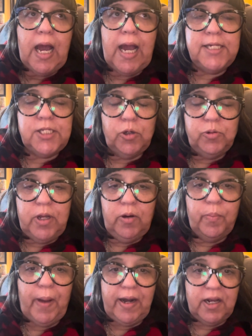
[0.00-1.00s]
I don't know
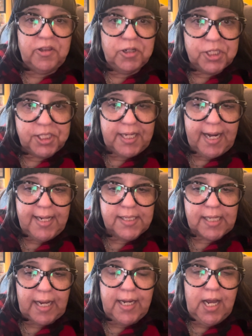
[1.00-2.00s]
about other
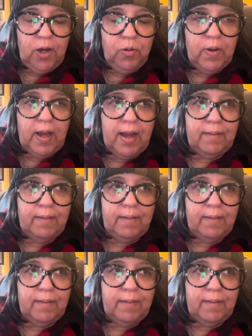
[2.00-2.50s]
states. I know